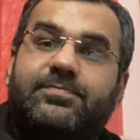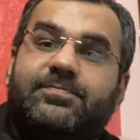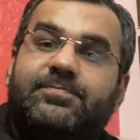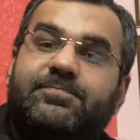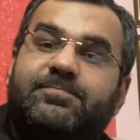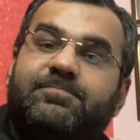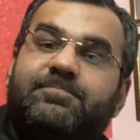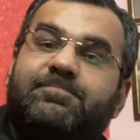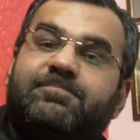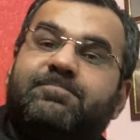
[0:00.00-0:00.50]

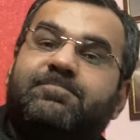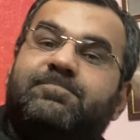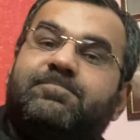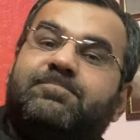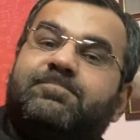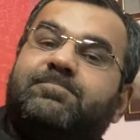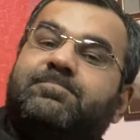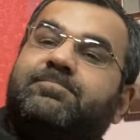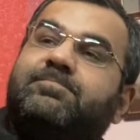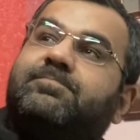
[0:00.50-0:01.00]

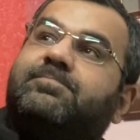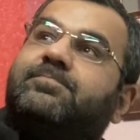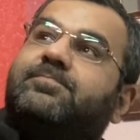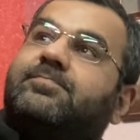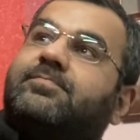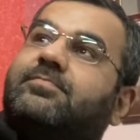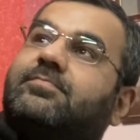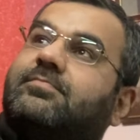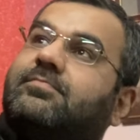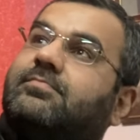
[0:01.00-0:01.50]

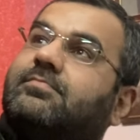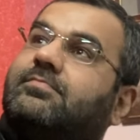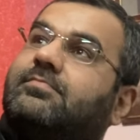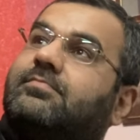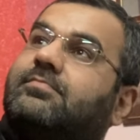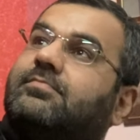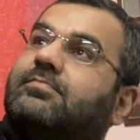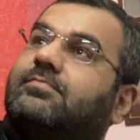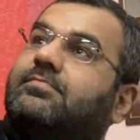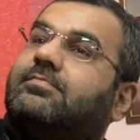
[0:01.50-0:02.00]

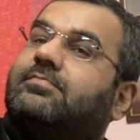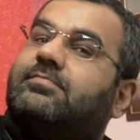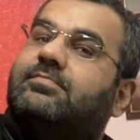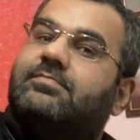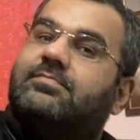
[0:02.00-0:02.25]
[no speech]